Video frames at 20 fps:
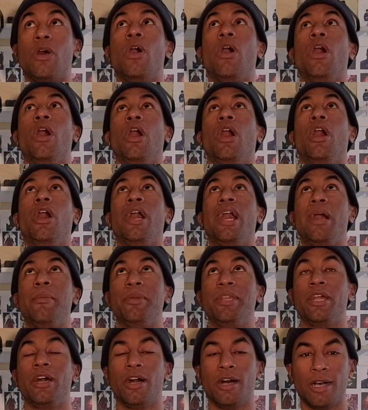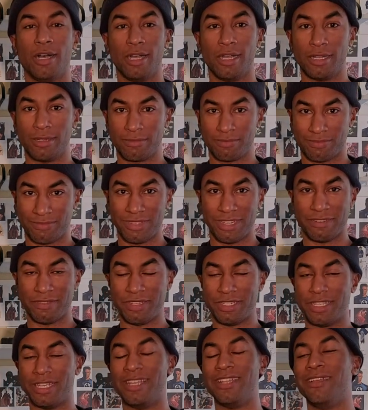I'm in awe every
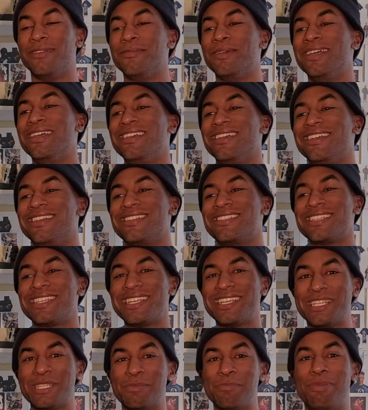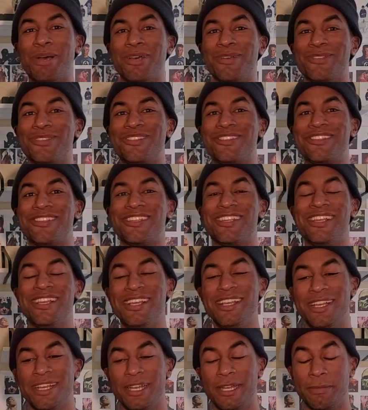time I see his posts.
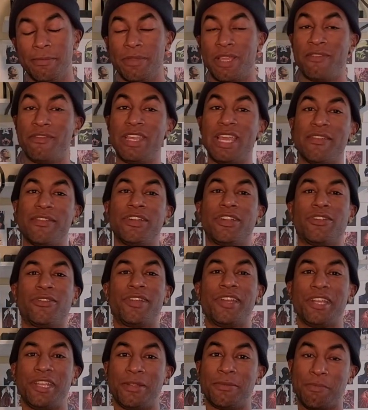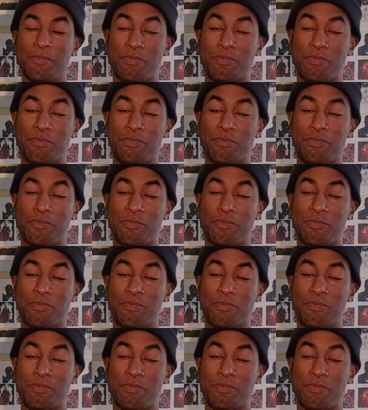If you haven't already,